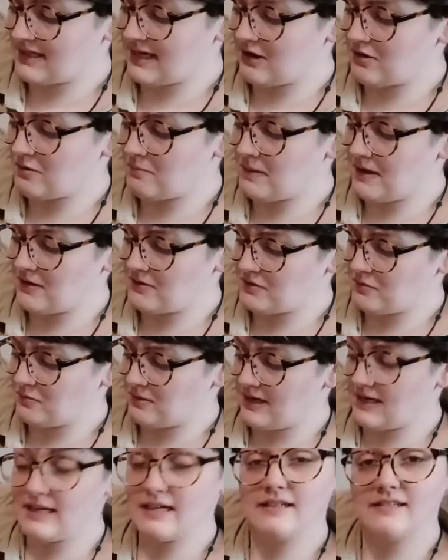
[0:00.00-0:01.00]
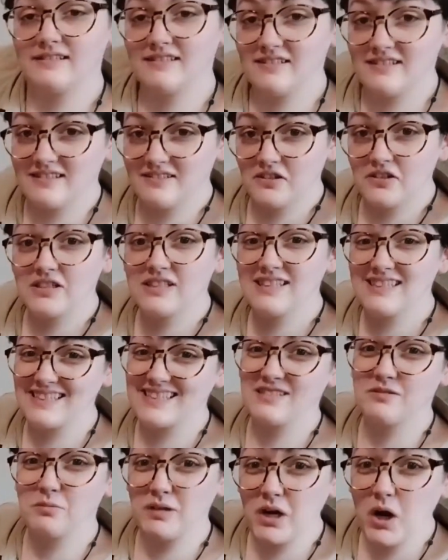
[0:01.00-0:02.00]
the bears away, or at least
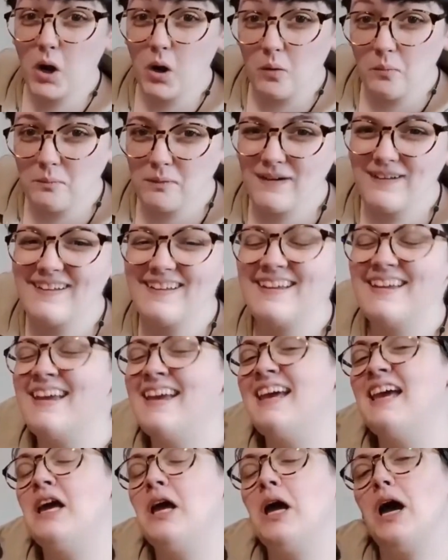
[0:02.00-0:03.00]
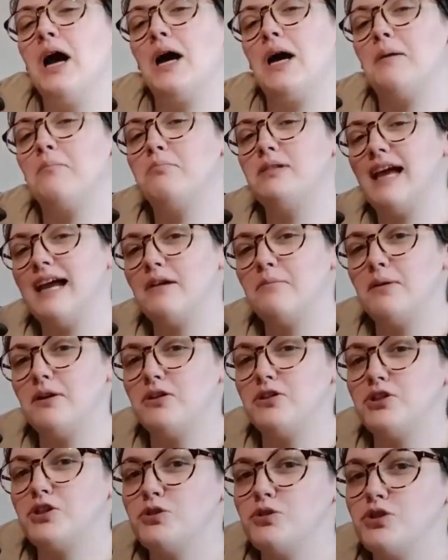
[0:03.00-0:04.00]
we hope. Black bears
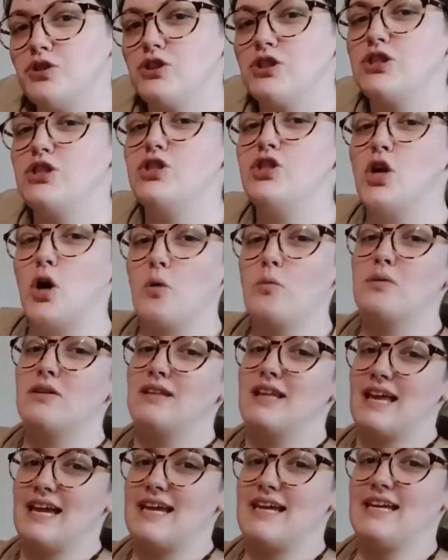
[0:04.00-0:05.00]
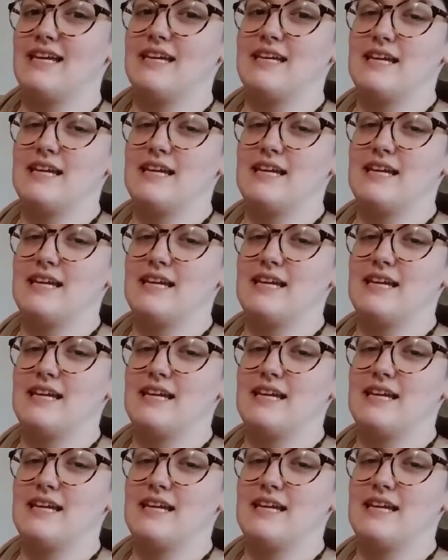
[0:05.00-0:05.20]
usually don't like